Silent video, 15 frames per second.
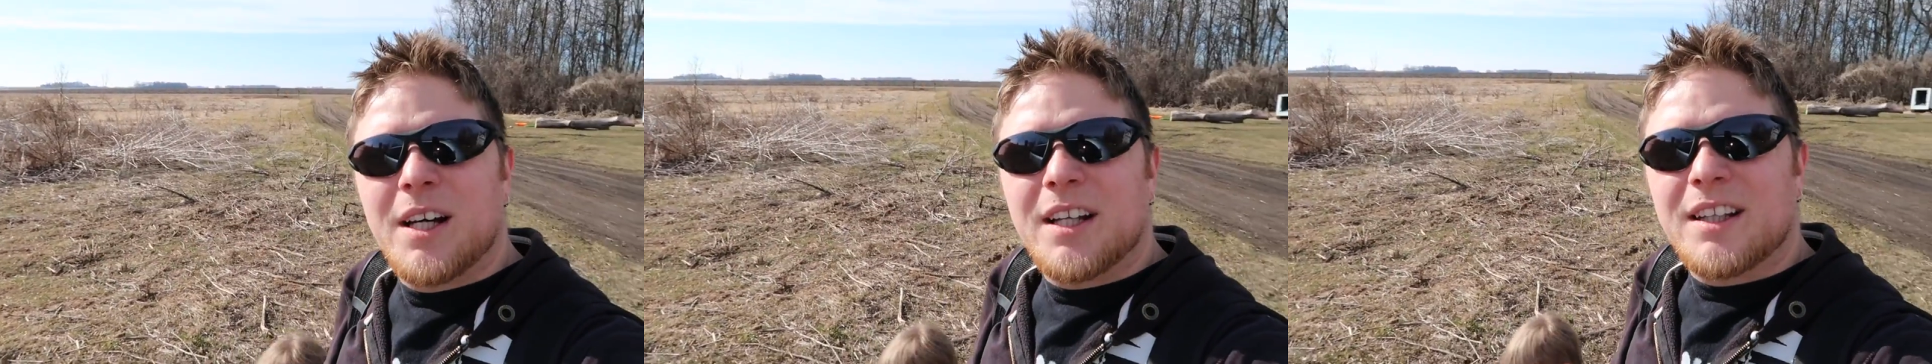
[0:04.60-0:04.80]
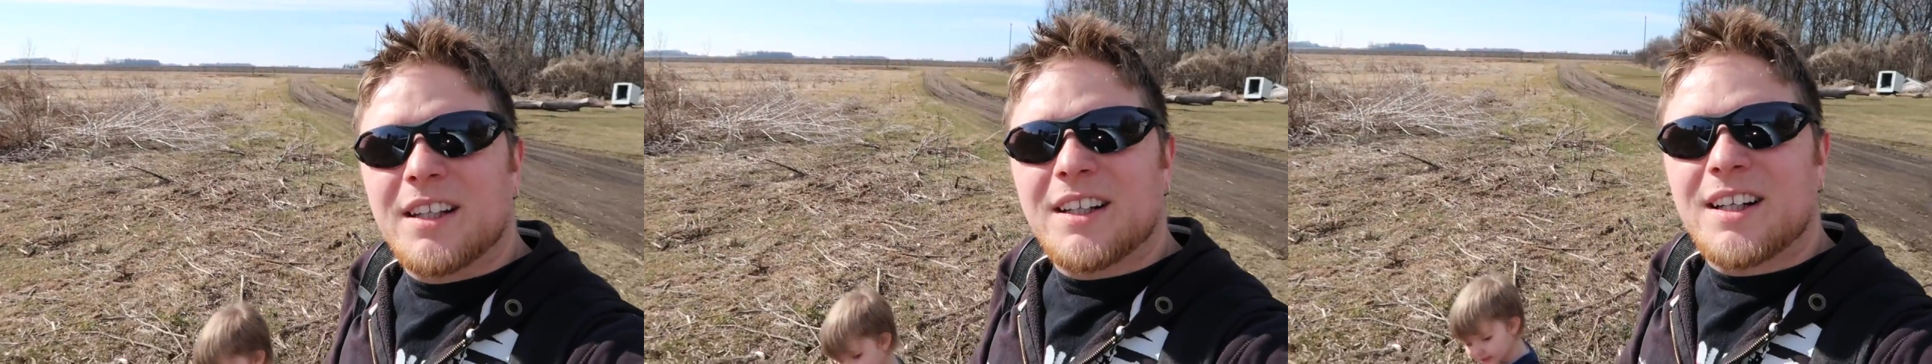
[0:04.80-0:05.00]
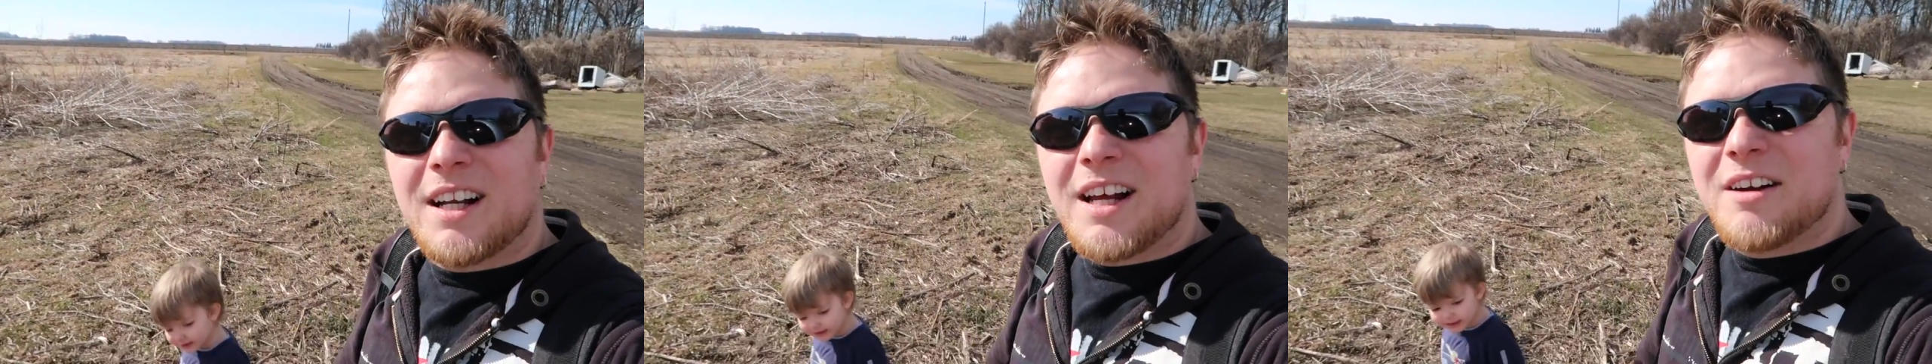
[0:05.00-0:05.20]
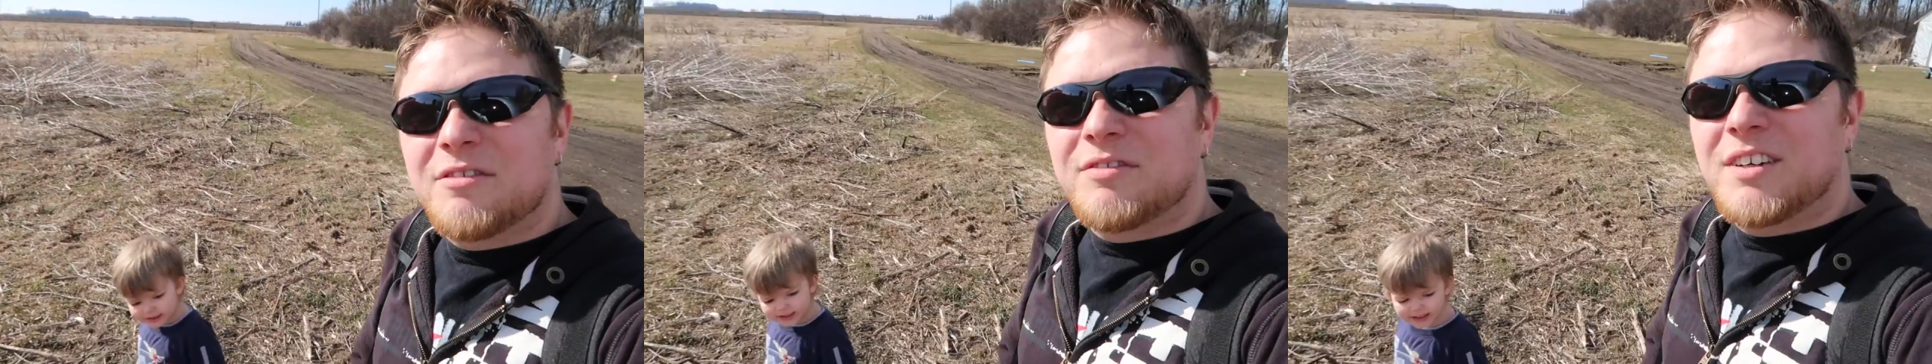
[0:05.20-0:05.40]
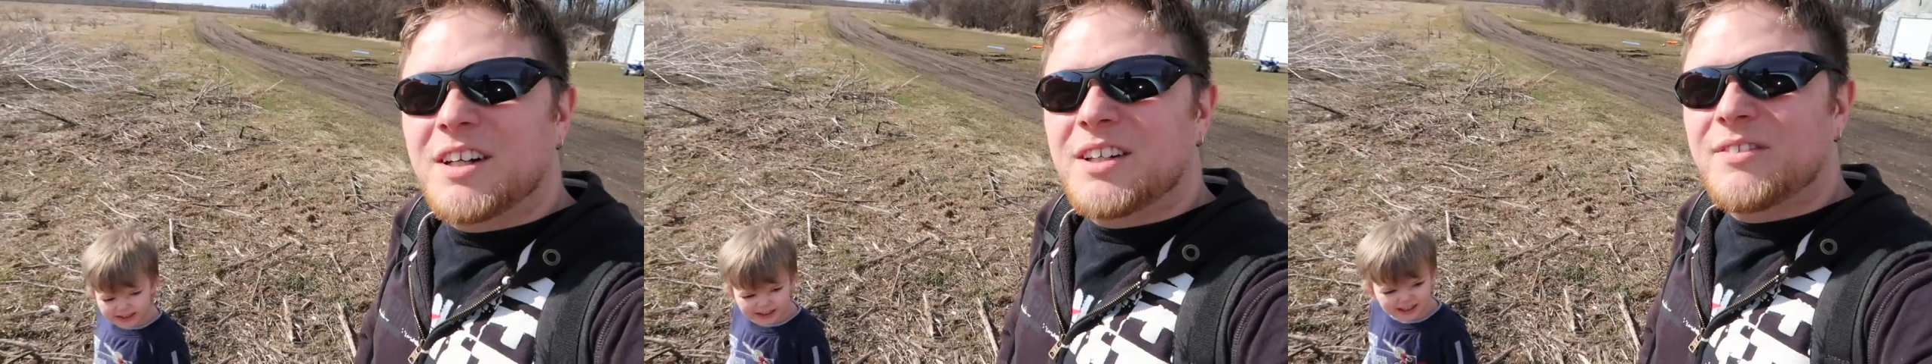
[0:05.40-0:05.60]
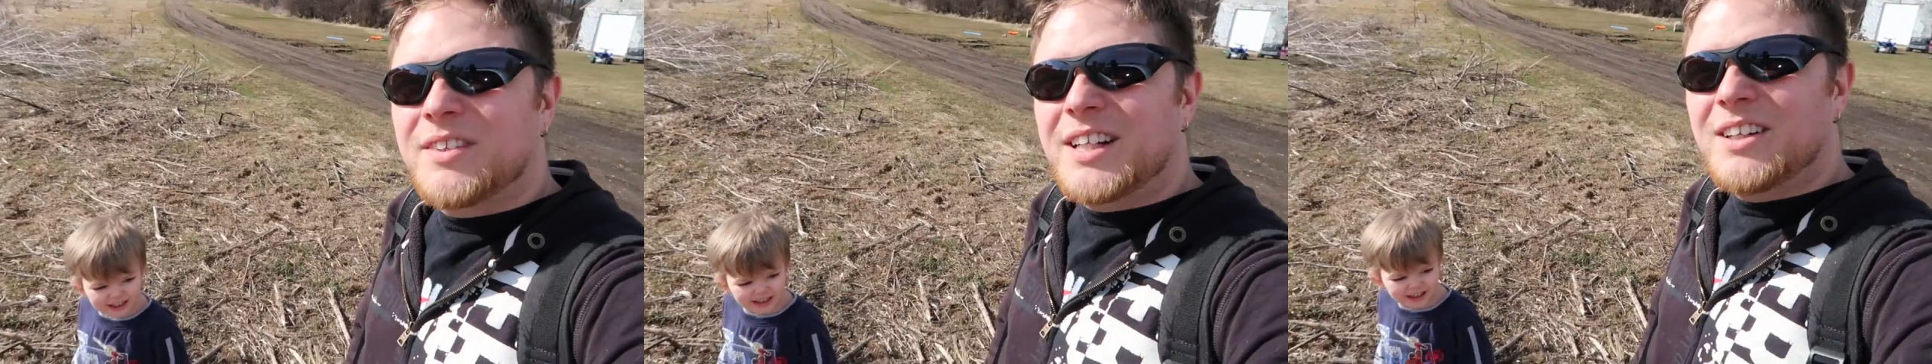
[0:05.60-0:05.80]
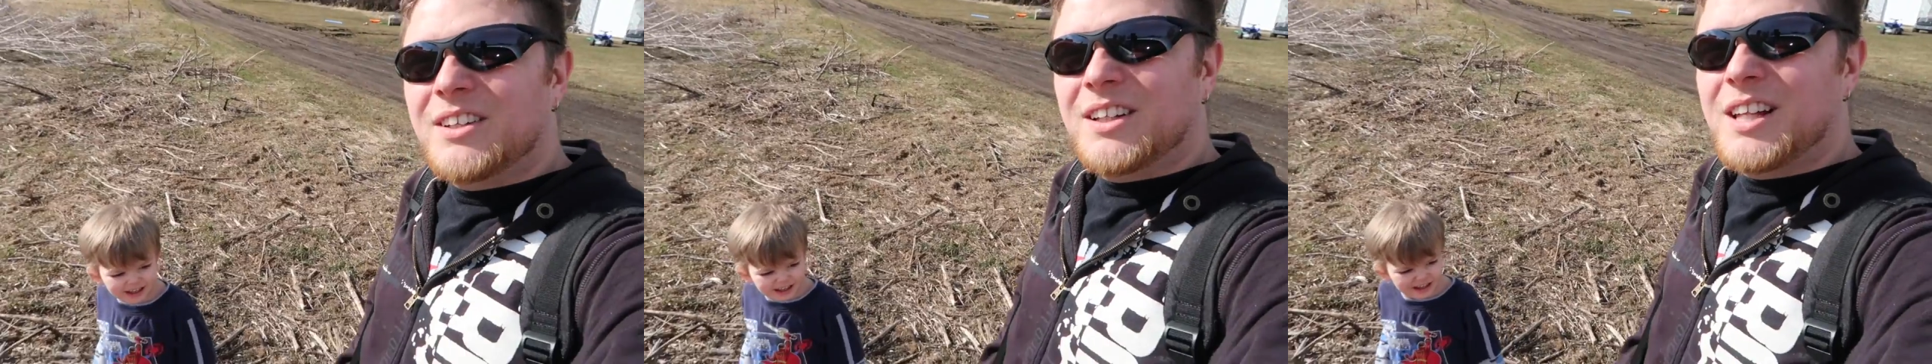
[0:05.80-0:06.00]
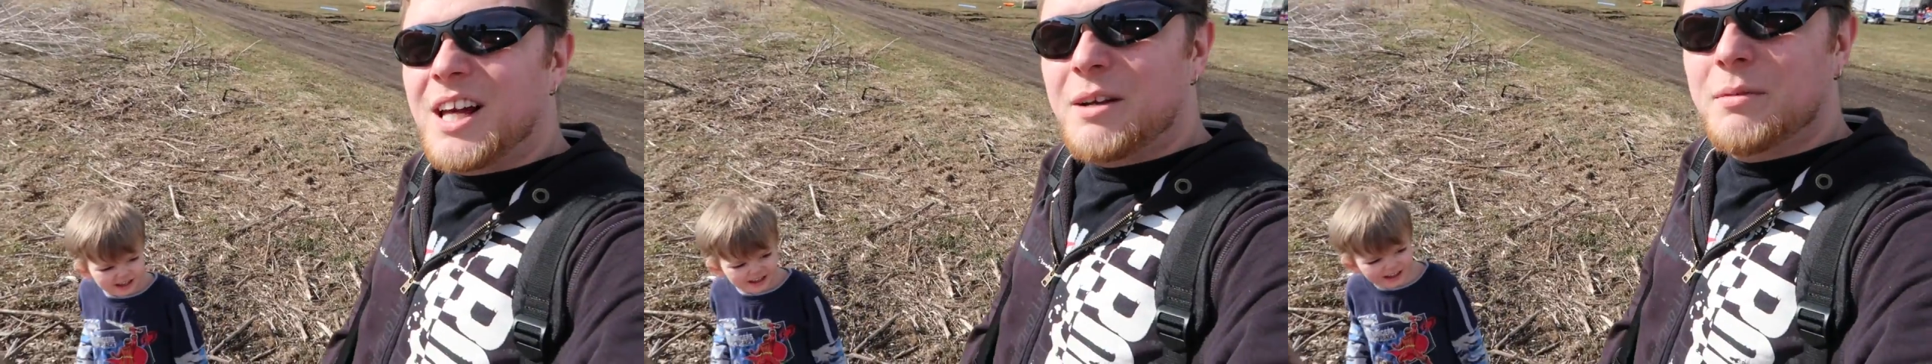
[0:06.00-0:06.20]
with, they're gonna have fun. We got
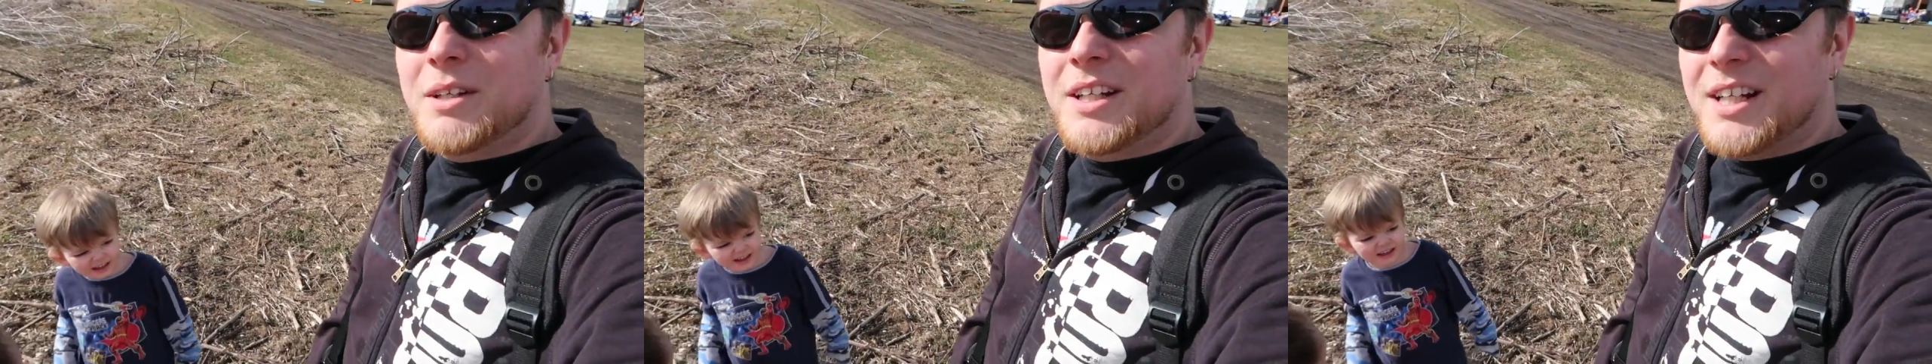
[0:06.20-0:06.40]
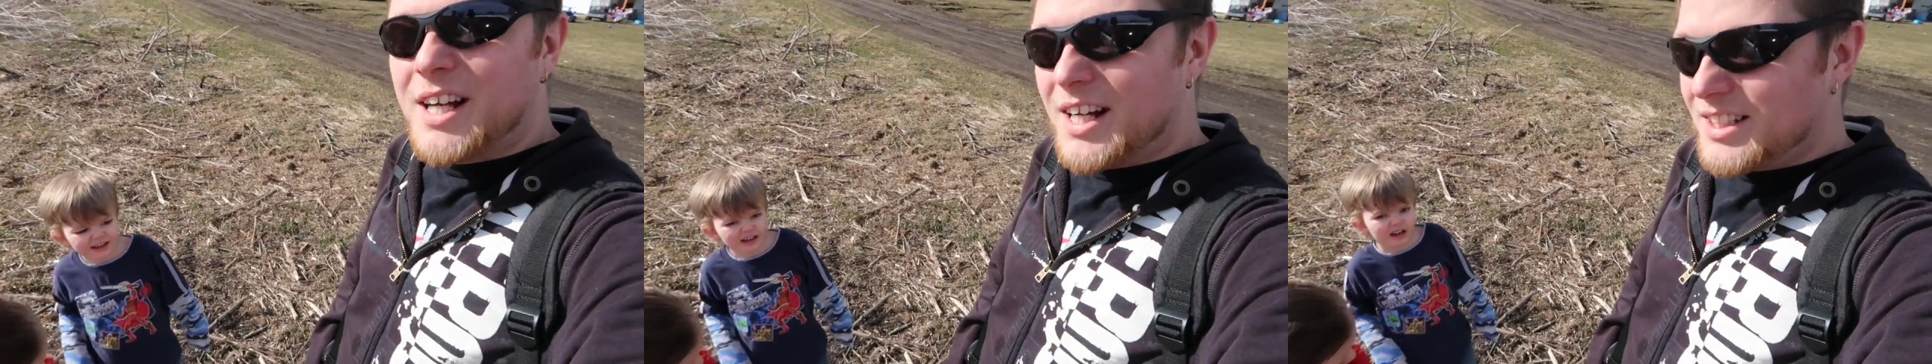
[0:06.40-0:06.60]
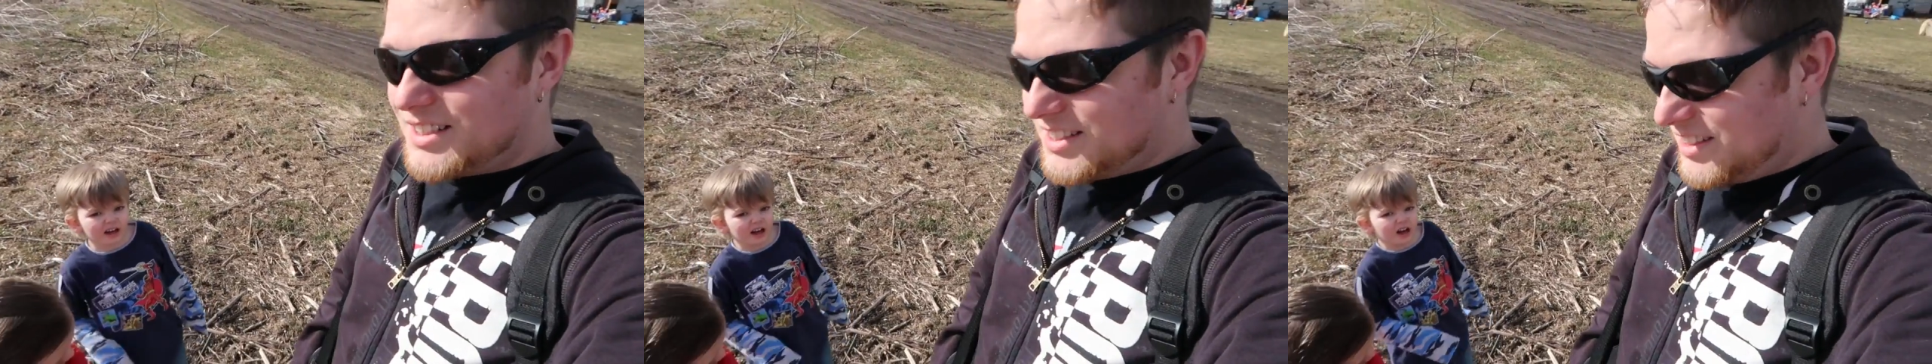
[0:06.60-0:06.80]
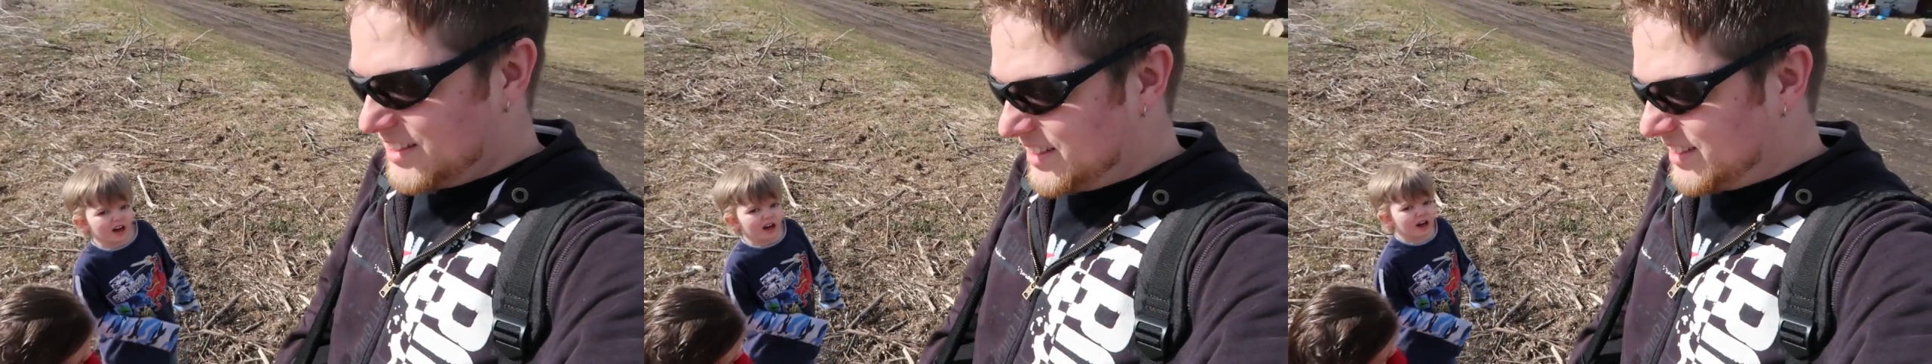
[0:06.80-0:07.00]
the library, guys.